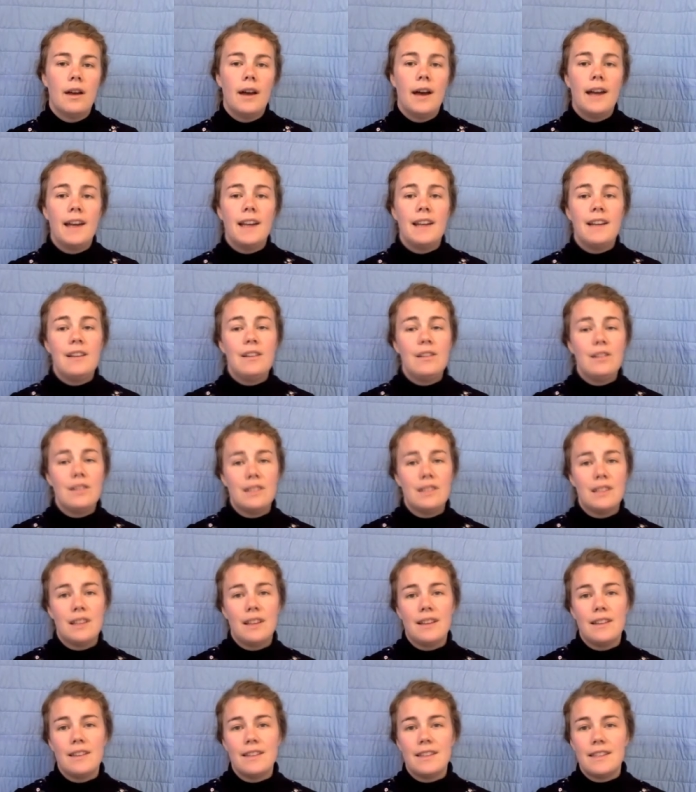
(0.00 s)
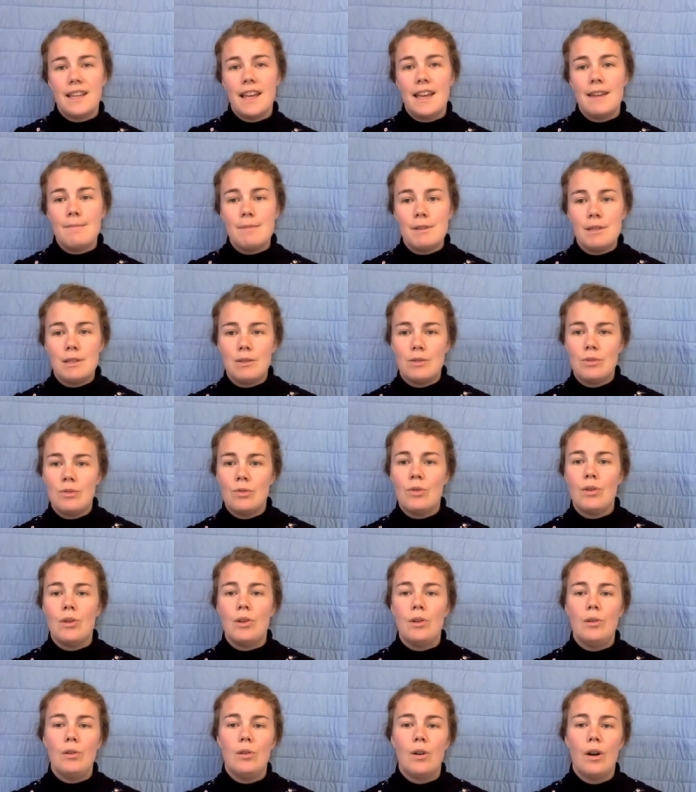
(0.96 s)
And it looks like the same is
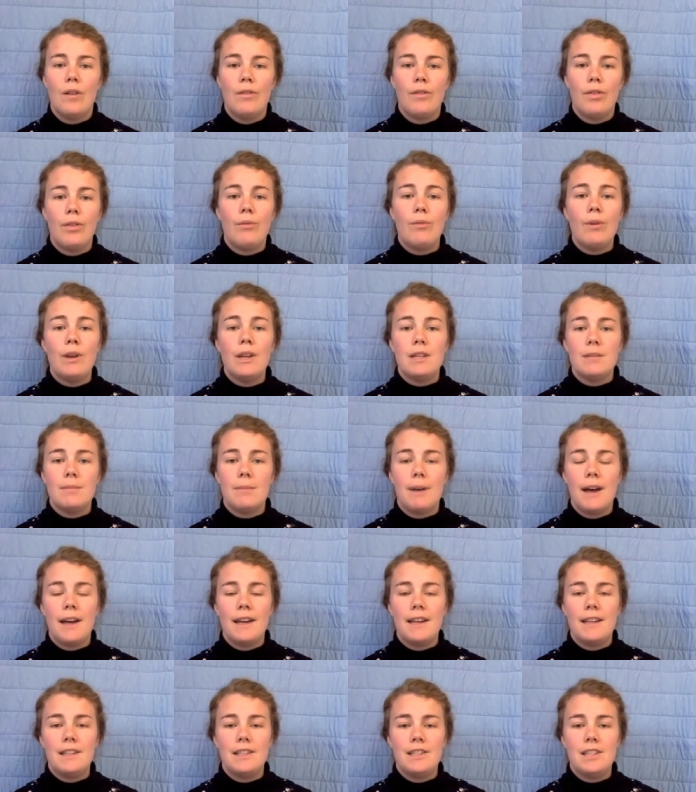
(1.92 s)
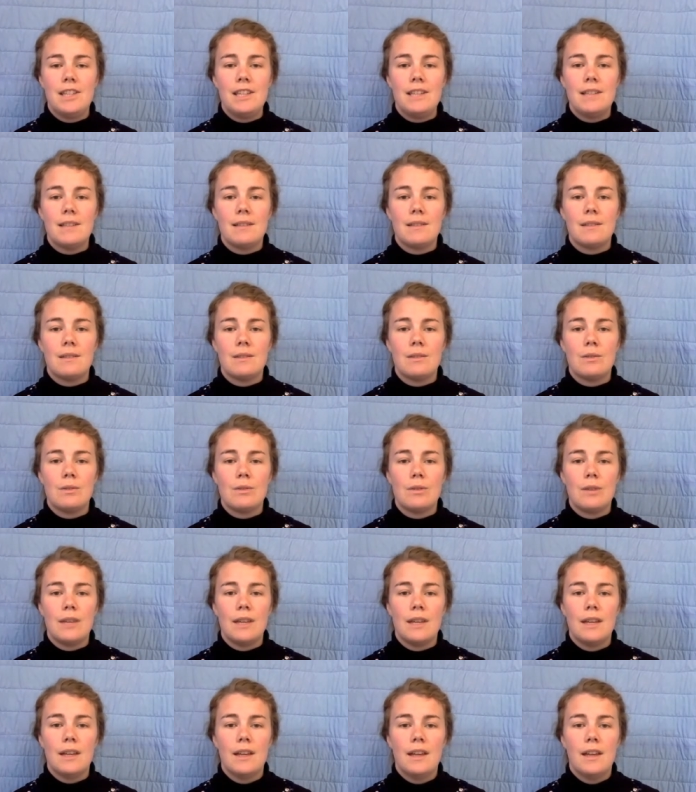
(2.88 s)
true of the rich man in Jesus'
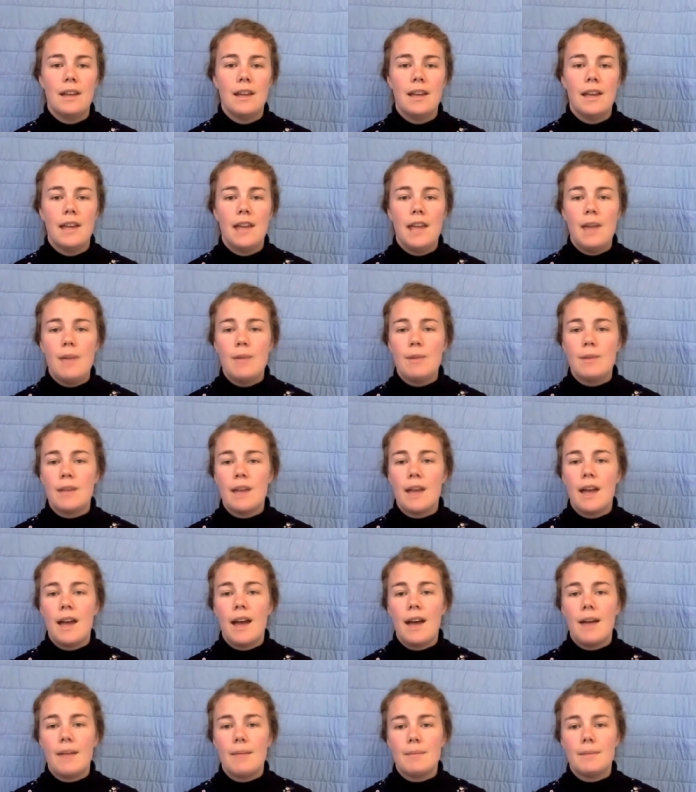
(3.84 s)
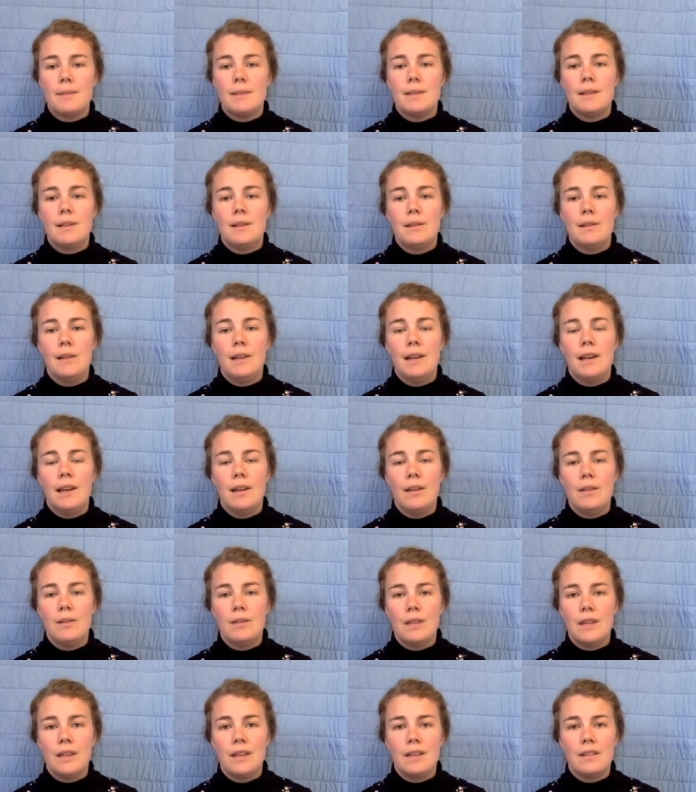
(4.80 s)
story. He was absolutely
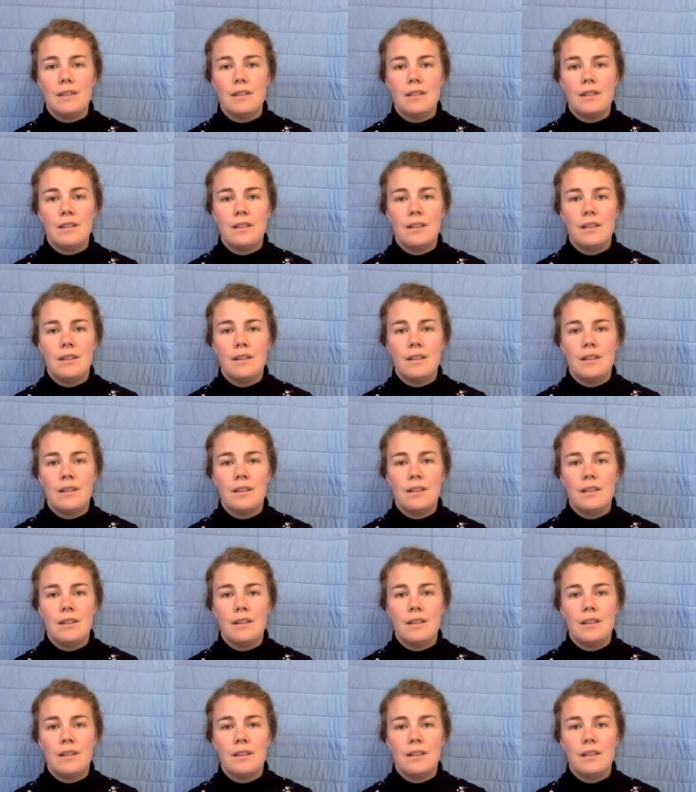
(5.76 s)
loaded.